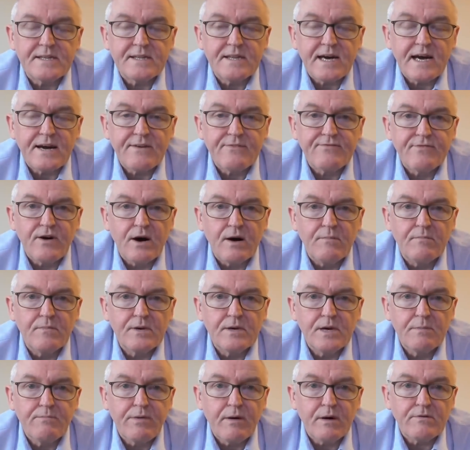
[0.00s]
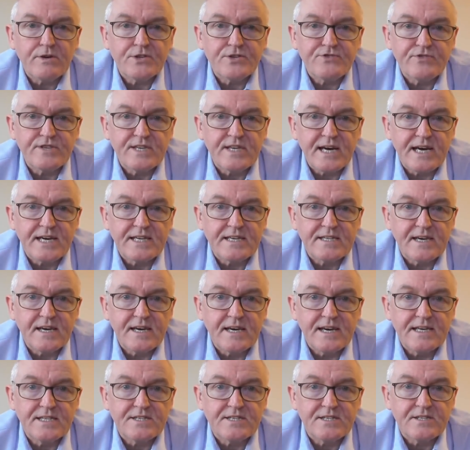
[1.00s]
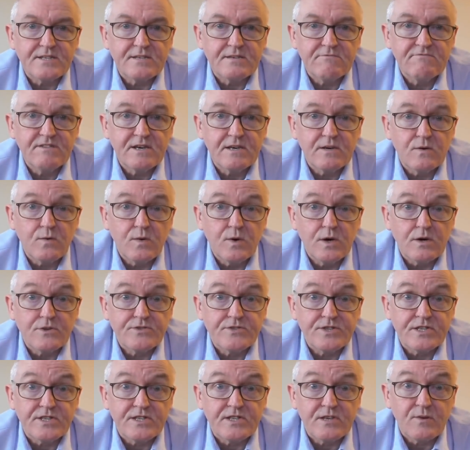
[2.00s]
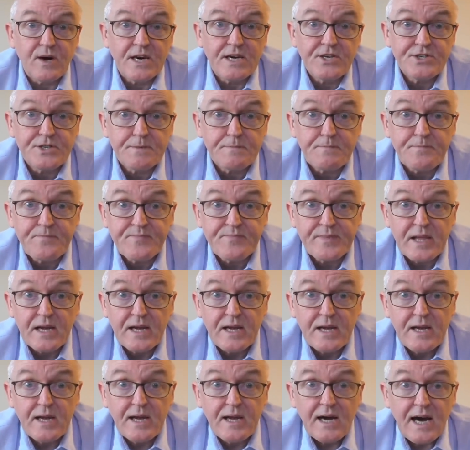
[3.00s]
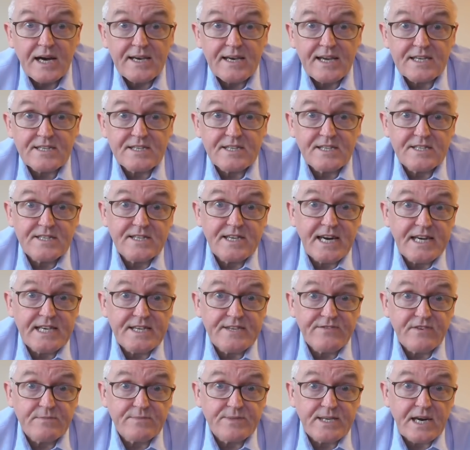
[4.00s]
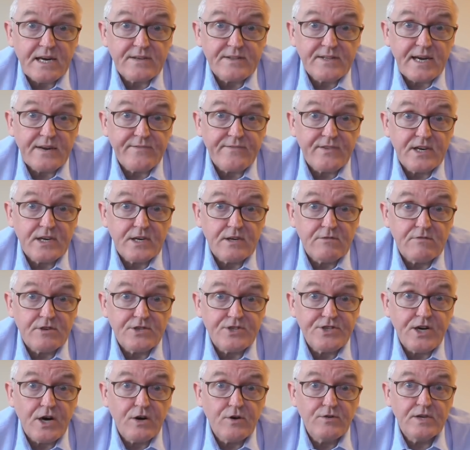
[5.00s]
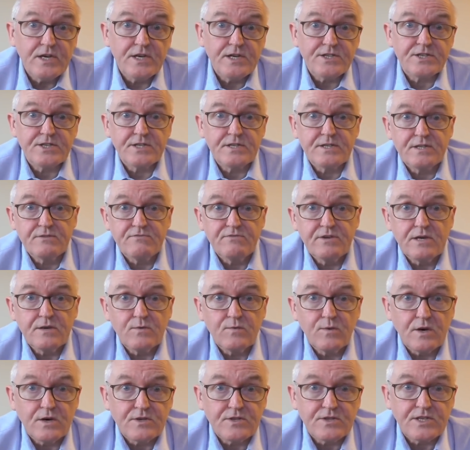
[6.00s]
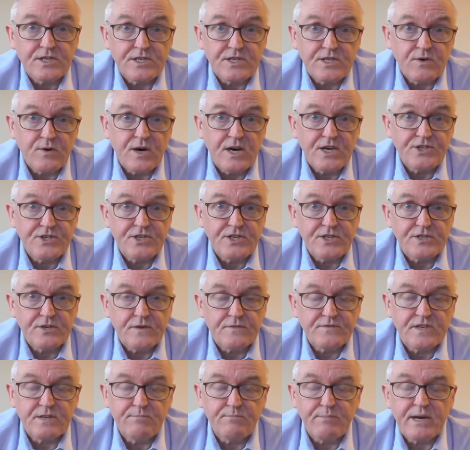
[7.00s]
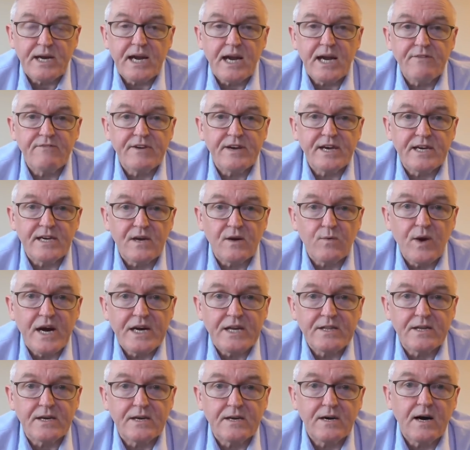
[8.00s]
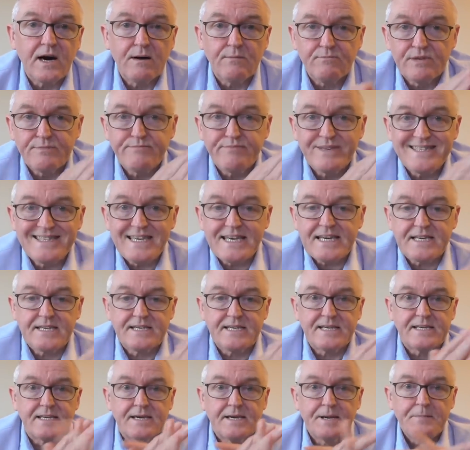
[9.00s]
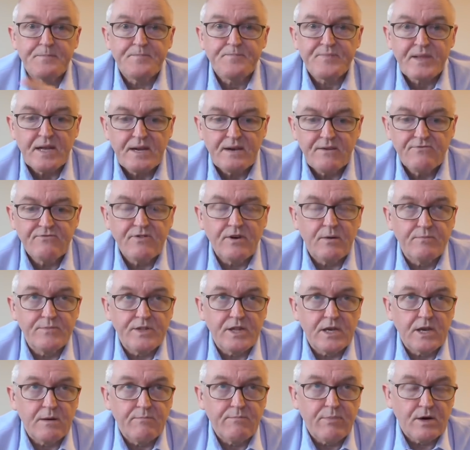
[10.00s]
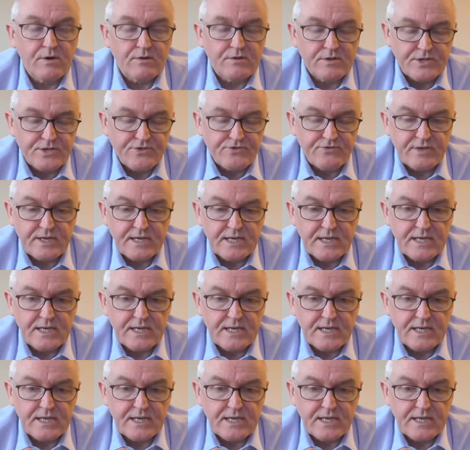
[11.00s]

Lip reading: there from laboratory data into the real world situation. And as this data from South Africa has shown us, the real world situation is often behaving in a way that can't be predicted from the laboratory